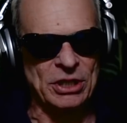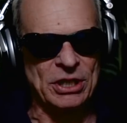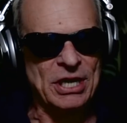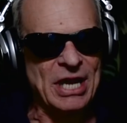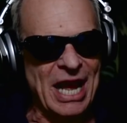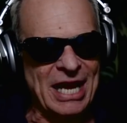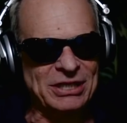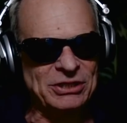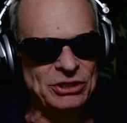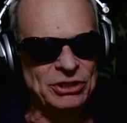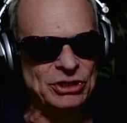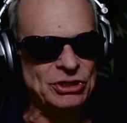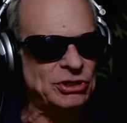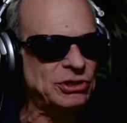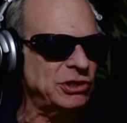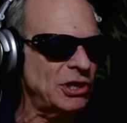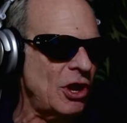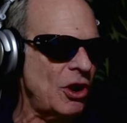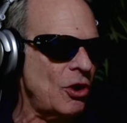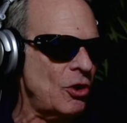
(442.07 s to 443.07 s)
nice
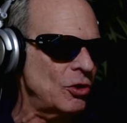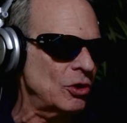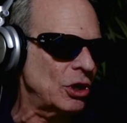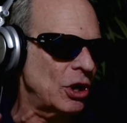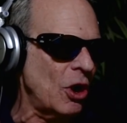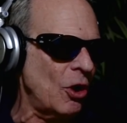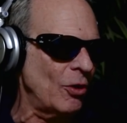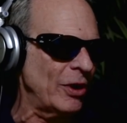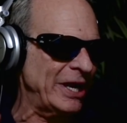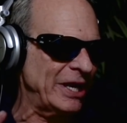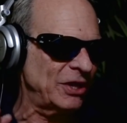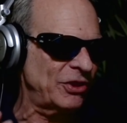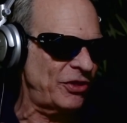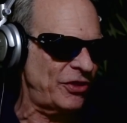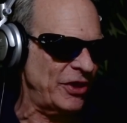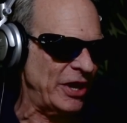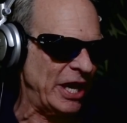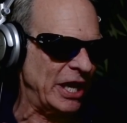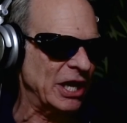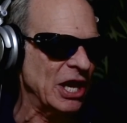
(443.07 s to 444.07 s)
slow going
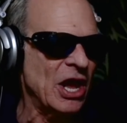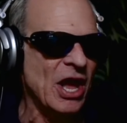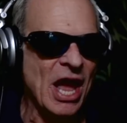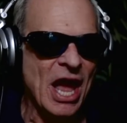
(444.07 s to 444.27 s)
thing.